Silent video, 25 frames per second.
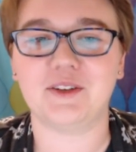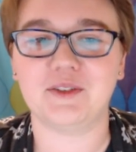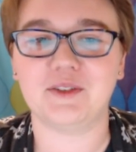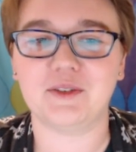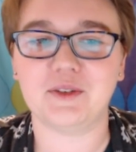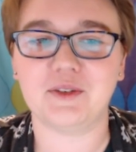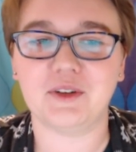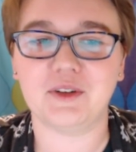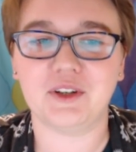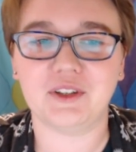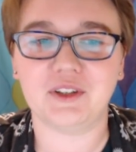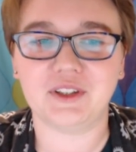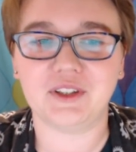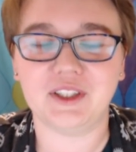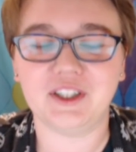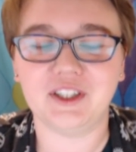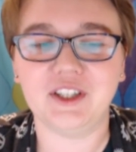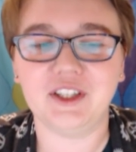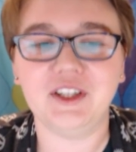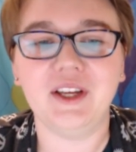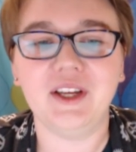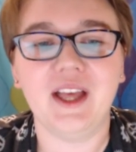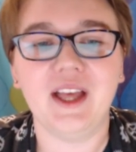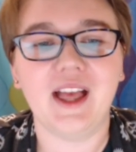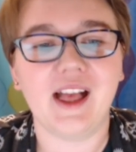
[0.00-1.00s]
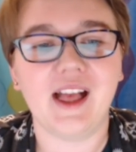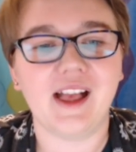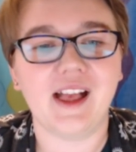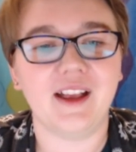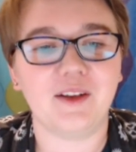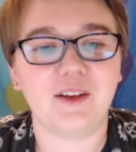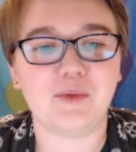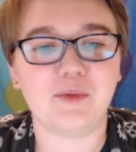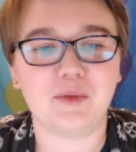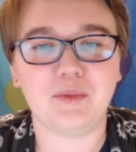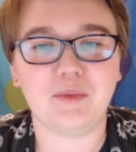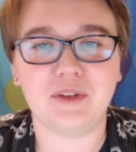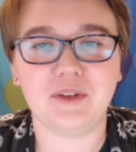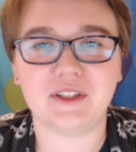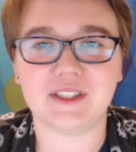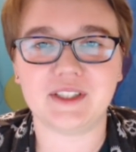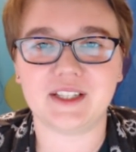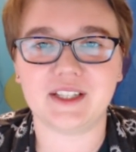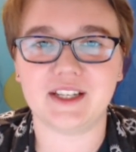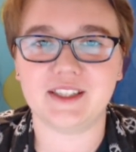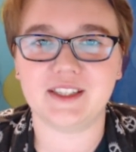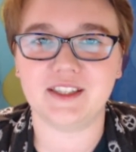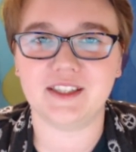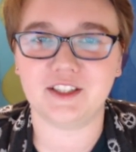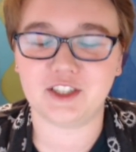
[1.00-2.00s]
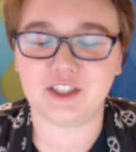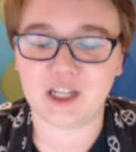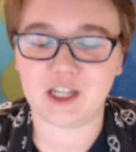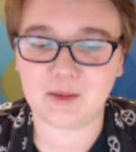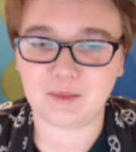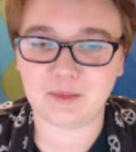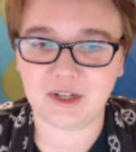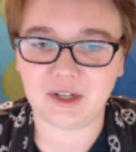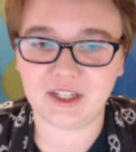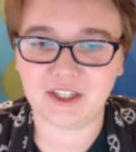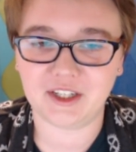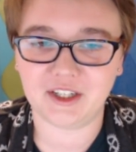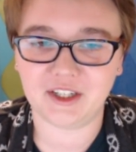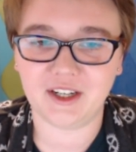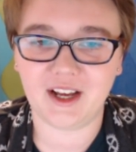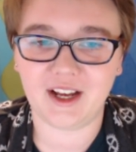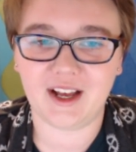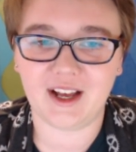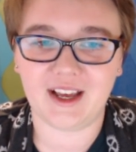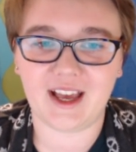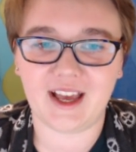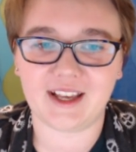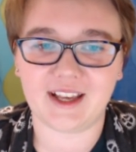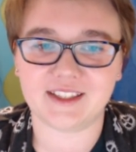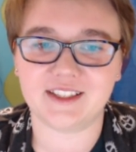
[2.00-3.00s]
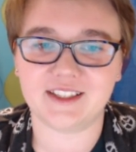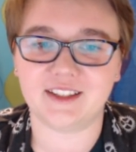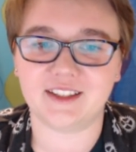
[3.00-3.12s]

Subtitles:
Earlier, when we were discussing the chain breaker, I accidentally